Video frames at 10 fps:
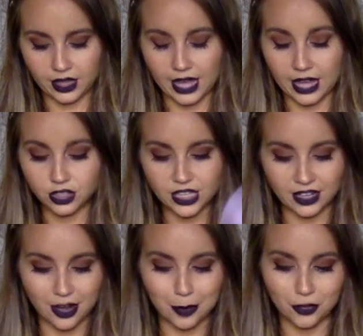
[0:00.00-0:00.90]

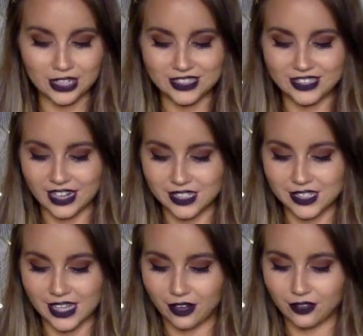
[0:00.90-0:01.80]
Energetic upgrades is actually
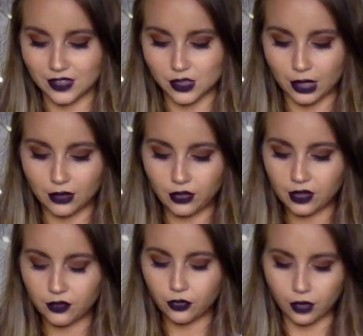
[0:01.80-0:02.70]
set on this. So I feel
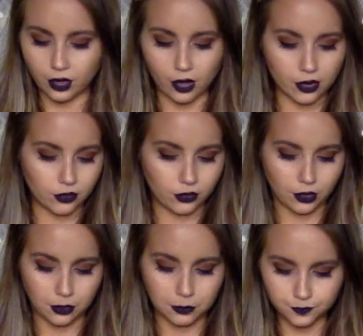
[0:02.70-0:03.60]
that for a lot of you,